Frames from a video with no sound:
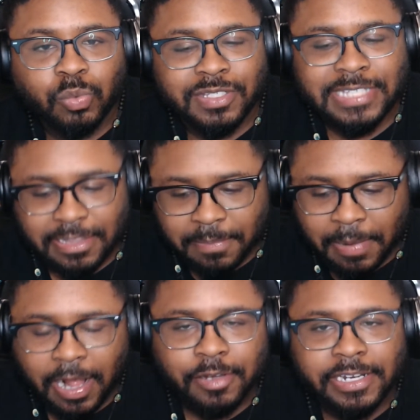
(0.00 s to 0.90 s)
will set the
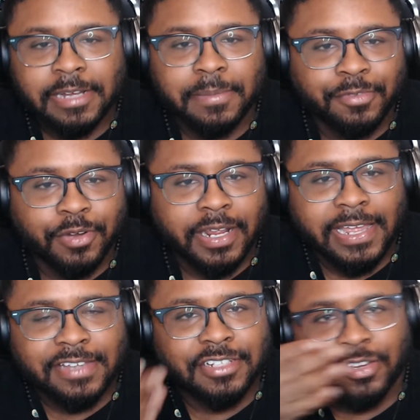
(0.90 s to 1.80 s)
ball down before
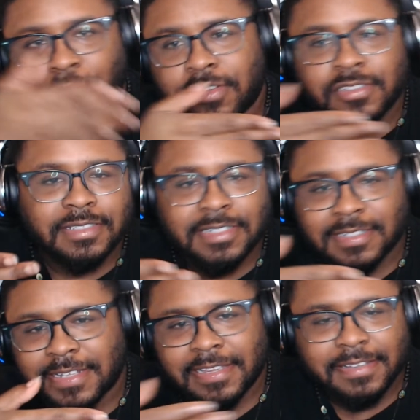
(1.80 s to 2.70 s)
they actually cross the
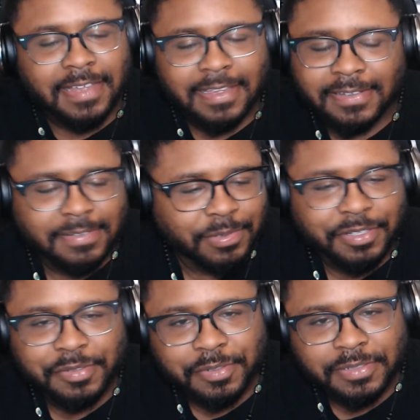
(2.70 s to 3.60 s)
touchdown. Like, what
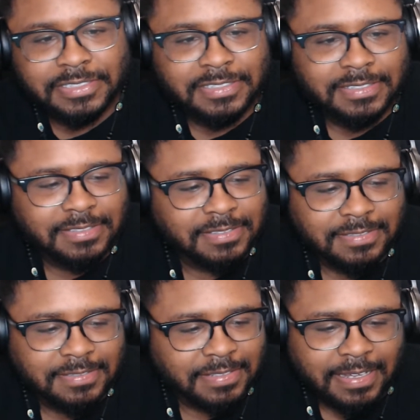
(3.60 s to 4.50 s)
are you doing? Just
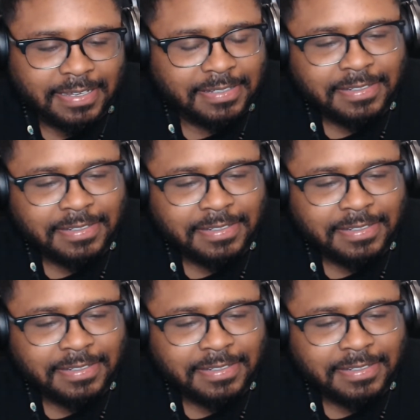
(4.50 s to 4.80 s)
nah.